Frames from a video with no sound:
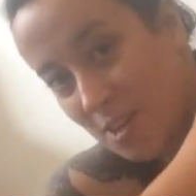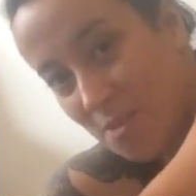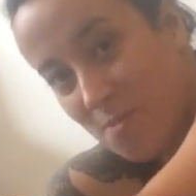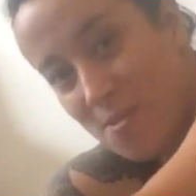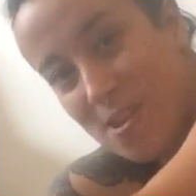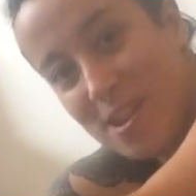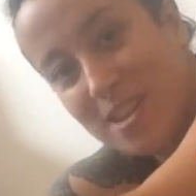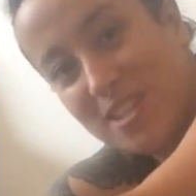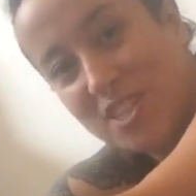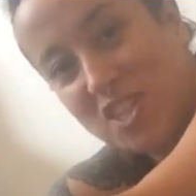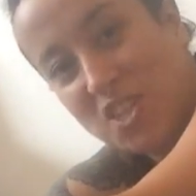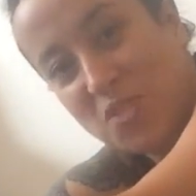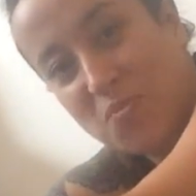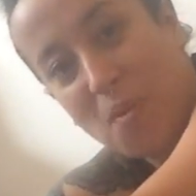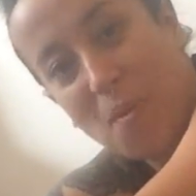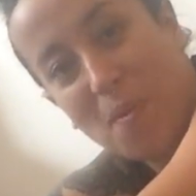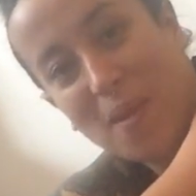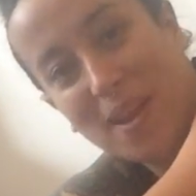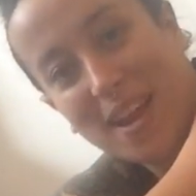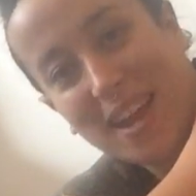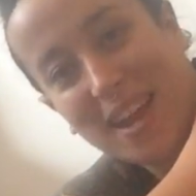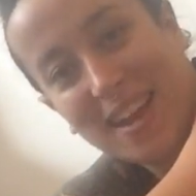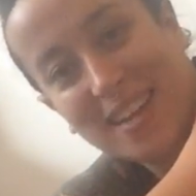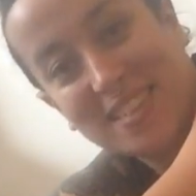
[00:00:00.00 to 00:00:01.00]
which you
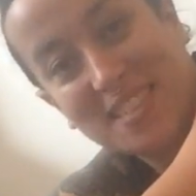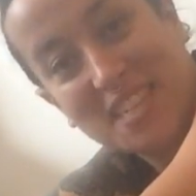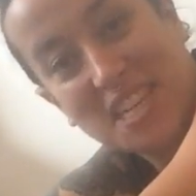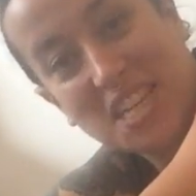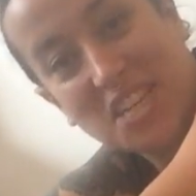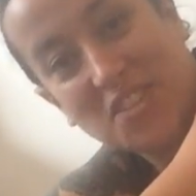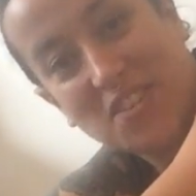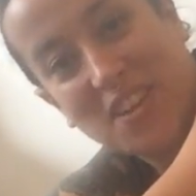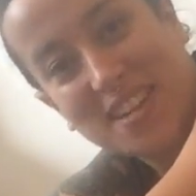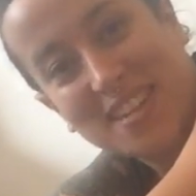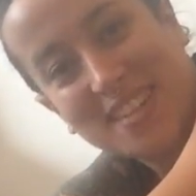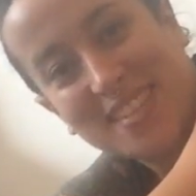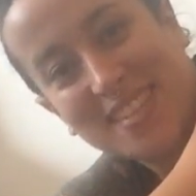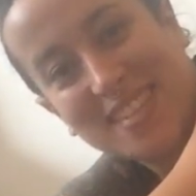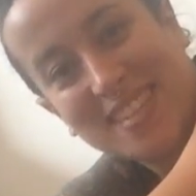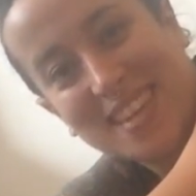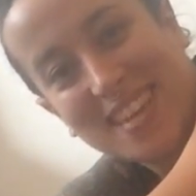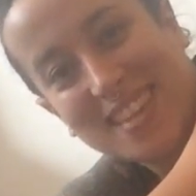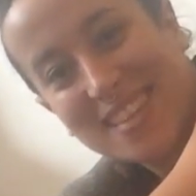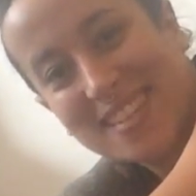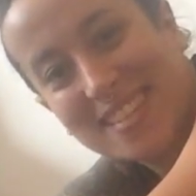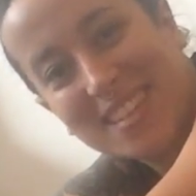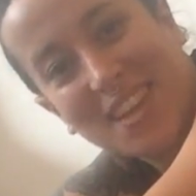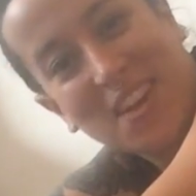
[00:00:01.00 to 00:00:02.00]
probably guessed it, stretches the
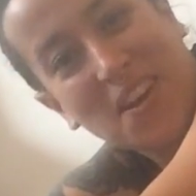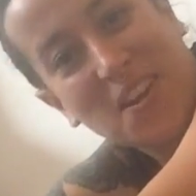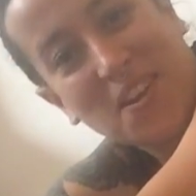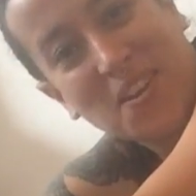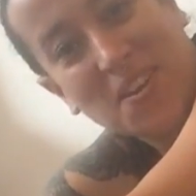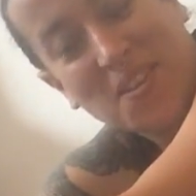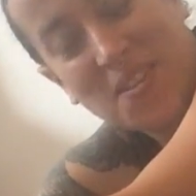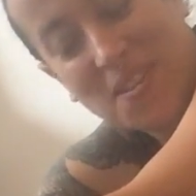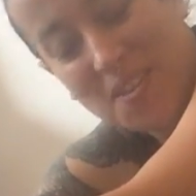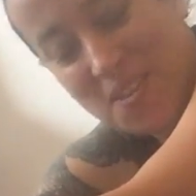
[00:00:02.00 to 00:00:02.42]
other side of